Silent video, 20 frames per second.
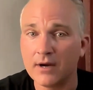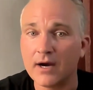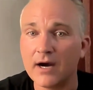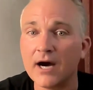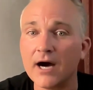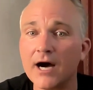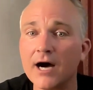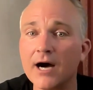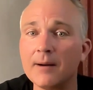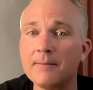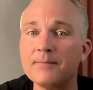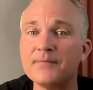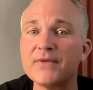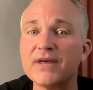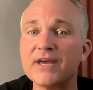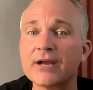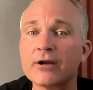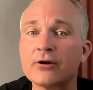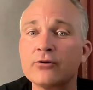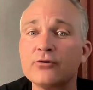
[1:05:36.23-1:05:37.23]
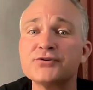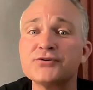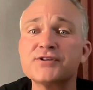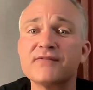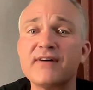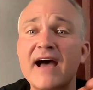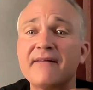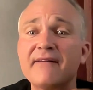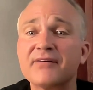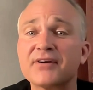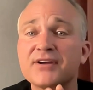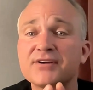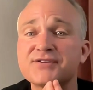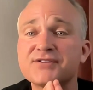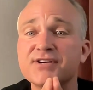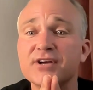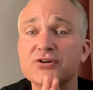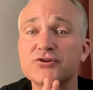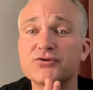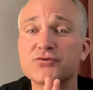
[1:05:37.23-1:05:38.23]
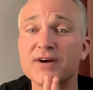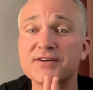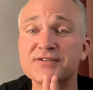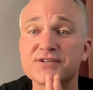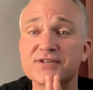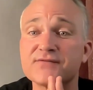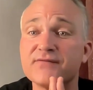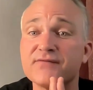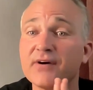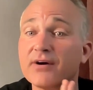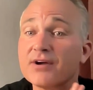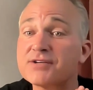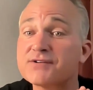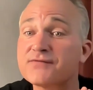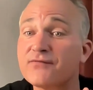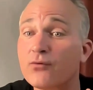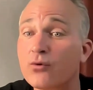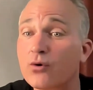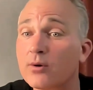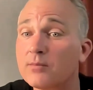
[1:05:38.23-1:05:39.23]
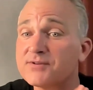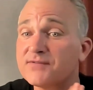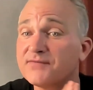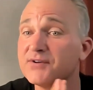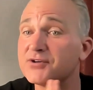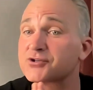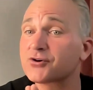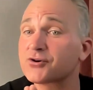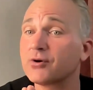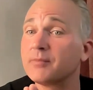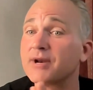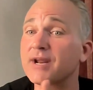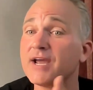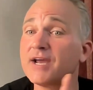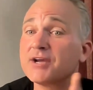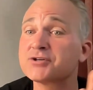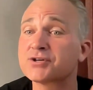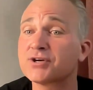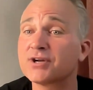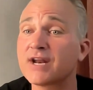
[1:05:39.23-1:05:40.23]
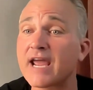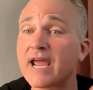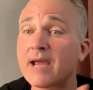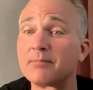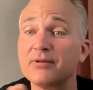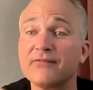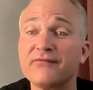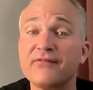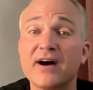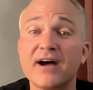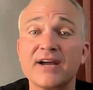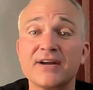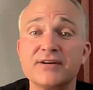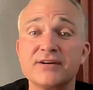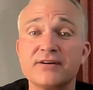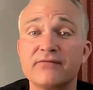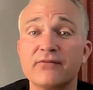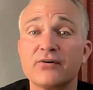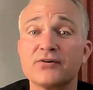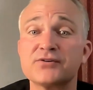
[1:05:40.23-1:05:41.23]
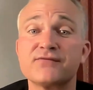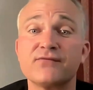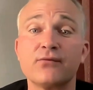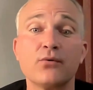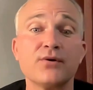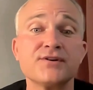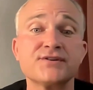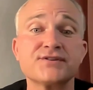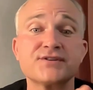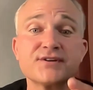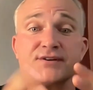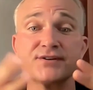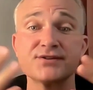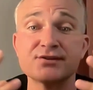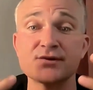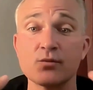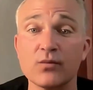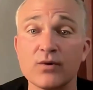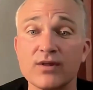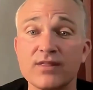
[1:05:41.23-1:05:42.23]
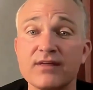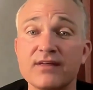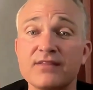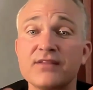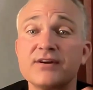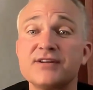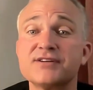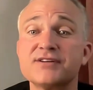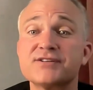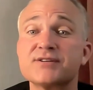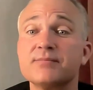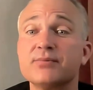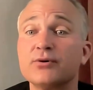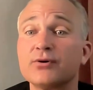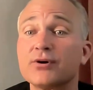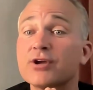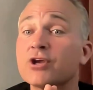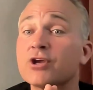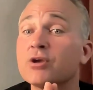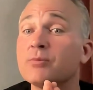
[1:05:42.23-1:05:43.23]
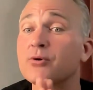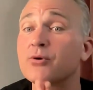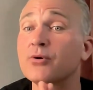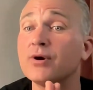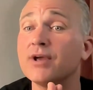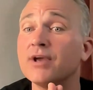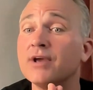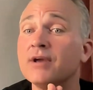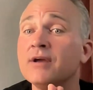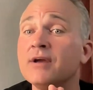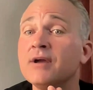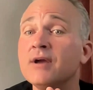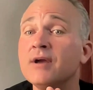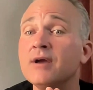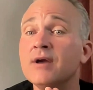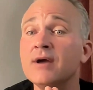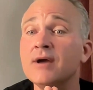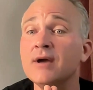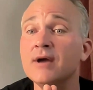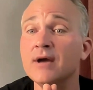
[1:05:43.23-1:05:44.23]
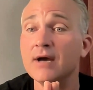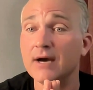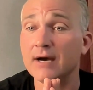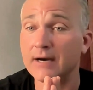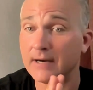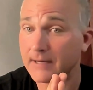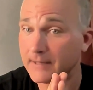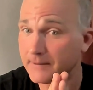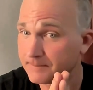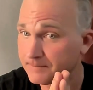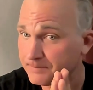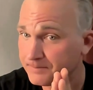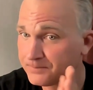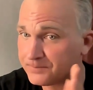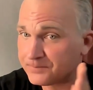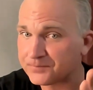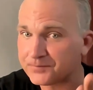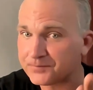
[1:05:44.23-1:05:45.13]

Um, inclusive advocacy addresses various forms of discrimination, amplifying diverse voices within the disability community. Um,